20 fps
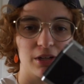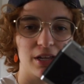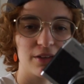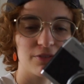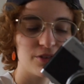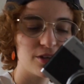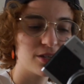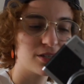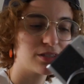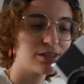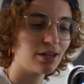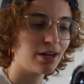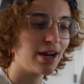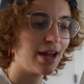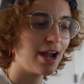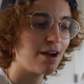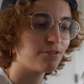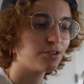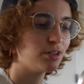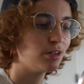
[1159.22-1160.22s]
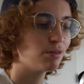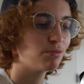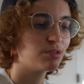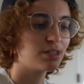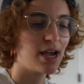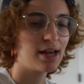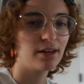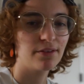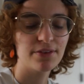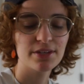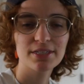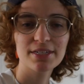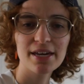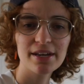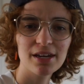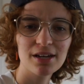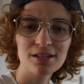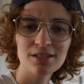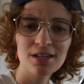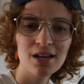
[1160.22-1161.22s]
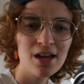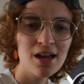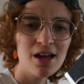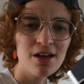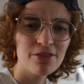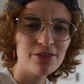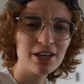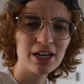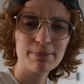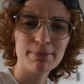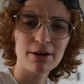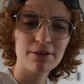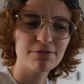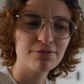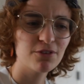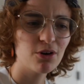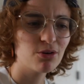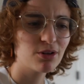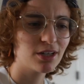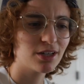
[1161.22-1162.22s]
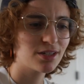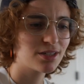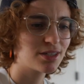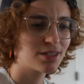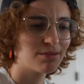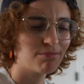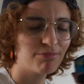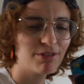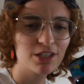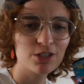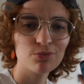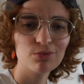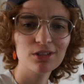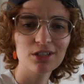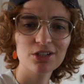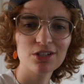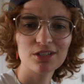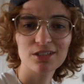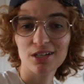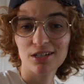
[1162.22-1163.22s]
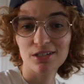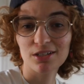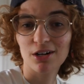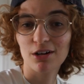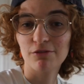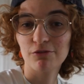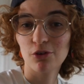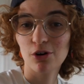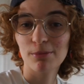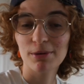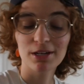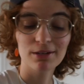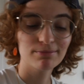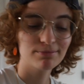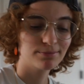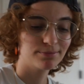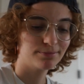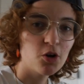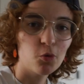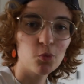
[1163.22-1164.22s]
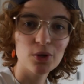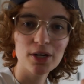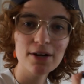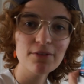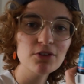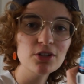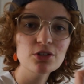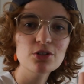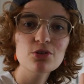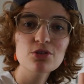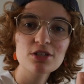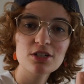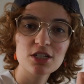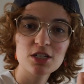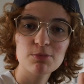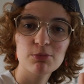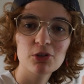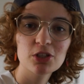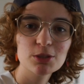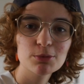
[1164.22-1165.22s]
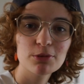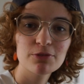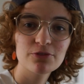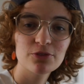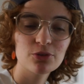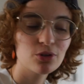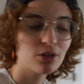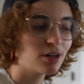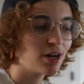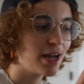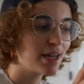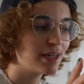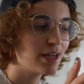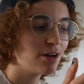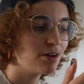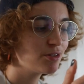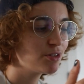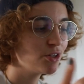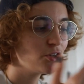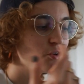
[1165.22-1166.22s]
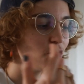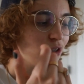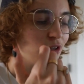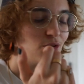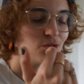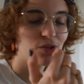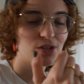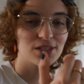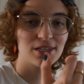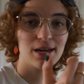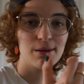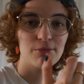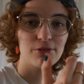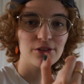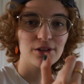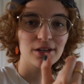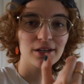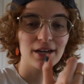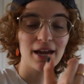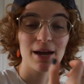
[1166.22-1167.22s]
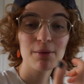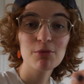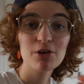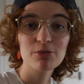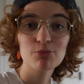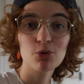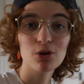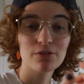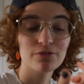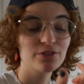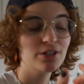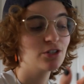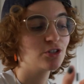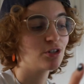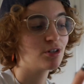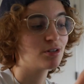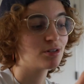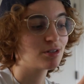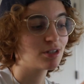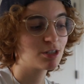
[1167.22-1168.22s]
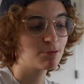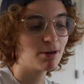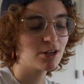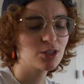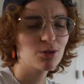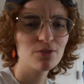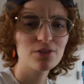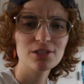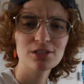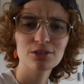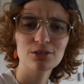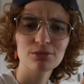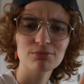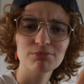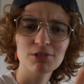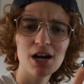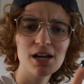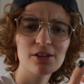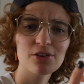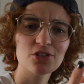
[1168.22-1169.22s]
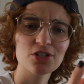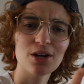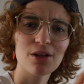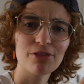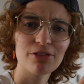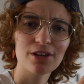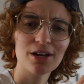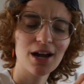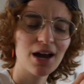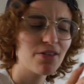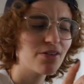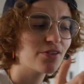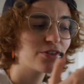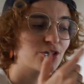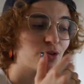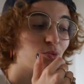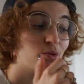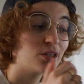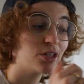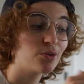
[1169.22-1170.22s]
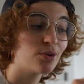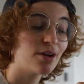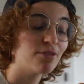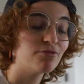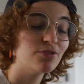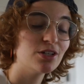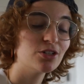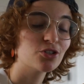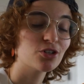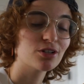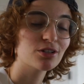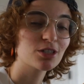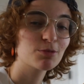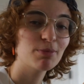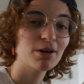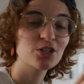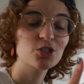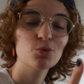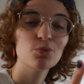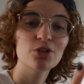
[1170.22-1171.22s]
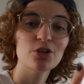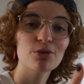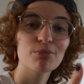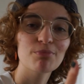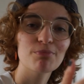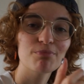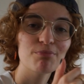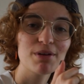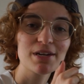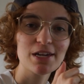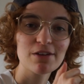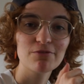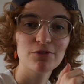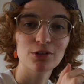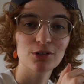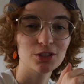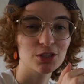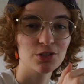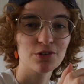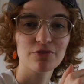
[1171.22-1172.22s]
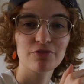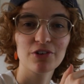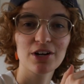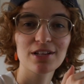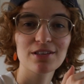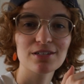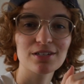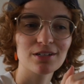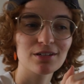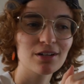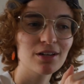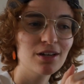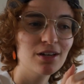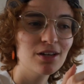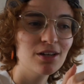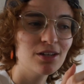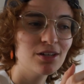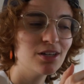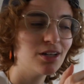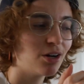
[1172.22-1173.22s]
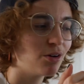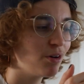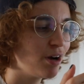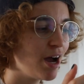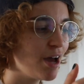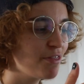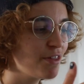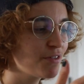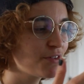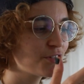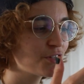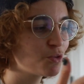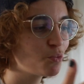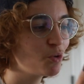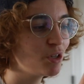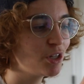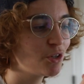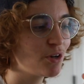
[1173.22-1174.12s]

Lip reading: like this that I have to, dial in the settings, think about focus. This really just does it all for me. Whatever you use a disposable for, I guarantee you can use the same thing and with more features, especially with this little color gel thing. I think that's a really great feature, especially when you're making photos of your friends. And, I think this is a really